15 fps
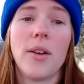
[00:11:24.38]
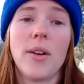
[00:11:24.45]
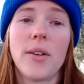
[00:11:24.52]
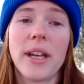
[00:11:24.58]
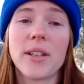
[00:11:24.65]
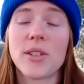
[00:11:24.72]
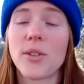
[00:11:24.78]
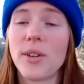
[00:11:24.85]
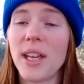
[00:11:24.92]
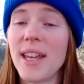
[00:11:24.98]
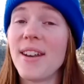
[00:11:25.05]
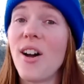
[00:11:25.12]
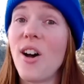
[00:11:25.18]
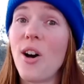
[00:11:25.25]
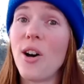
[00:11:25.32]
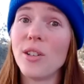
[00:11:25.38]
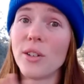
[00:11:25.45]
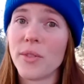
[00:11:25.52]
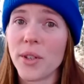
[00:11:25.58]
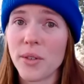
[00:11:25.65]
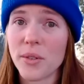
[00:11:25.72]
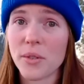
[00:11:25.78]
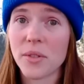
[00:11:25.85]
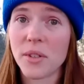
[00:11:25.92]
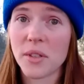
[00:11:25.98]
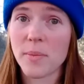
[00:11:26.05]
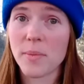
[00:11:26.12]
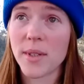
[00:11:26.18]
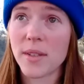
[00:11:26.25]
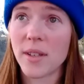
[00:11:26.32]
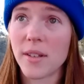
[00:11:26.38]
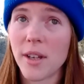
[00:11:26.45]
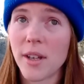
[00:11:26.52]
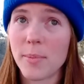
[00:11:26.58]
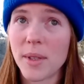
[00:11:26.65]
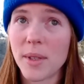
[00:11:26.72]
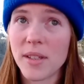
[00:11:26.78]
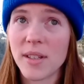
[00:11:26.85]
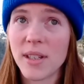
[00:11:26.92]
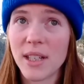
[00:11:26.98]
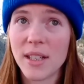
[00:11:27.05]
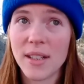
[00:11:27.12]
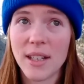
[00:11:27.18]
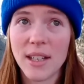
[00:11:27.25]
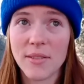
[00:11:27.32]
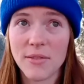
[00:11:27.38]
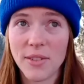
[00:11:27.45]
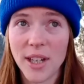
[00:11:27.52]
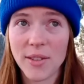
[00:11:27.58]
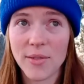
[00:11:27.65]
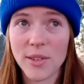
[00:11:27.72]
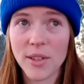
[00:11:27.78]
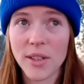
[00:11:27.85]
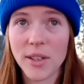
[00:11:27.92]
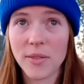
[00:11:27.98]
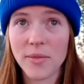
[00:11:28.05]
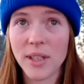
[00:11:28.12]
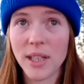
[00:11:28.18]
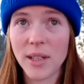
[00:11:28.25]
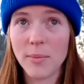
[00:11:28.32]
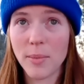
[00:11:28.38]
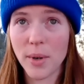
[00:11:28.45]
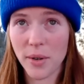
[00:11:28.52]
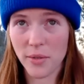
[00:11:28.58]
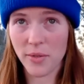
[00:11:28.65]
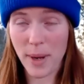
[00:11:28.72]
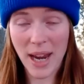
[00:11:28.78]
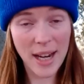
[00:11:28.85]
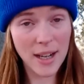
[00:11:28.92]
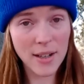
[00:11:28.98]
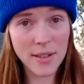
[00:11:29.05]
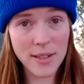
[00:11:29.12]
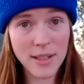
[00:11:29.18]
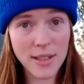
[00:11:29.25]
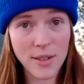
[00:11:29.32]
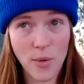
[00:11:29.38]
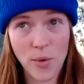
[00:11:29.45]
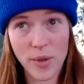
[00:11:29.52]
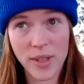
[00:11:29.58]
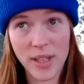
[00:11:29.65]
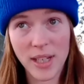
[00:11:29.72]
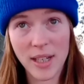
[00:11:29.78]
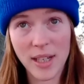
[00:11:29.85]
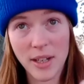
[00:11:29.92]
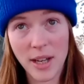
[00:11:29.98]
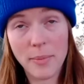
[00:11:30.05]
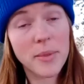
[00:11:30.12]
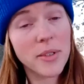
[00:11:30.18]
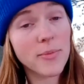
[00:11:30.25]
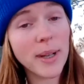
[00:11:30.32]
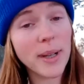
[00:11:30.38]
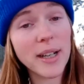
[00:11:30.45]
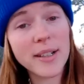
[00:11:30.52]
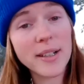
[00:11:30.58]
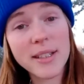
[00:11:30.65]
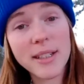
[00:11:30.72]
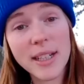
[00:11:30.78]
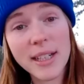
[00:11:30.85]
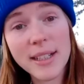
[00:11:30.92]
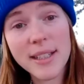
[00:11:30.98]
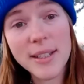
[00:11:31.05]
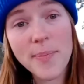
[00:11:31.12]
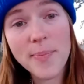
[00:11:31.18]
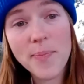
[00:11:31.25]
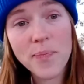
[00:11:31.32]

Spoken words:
Okay, so again, all of those dismiss the adoptee's need in favor of the birth parents or the adoptive parents' needs.